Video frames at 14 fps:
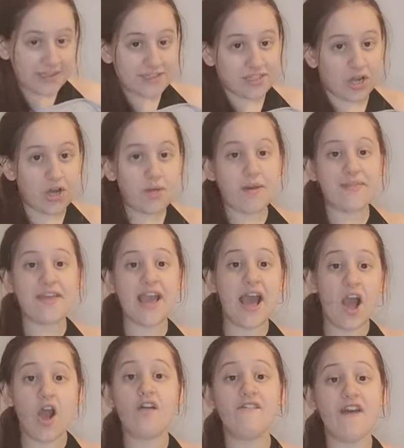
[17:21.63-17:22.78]
these up, and they
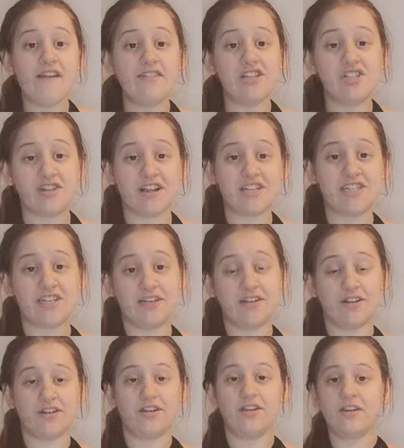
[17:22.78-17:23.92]
are very stretchy,
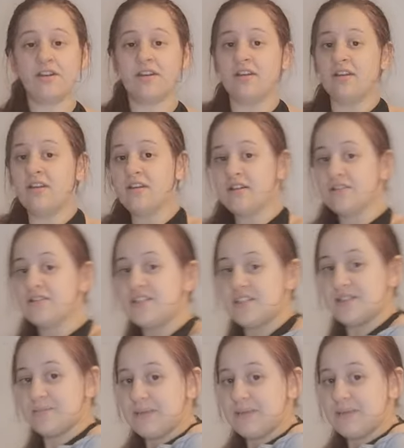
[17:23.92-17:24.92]
look. This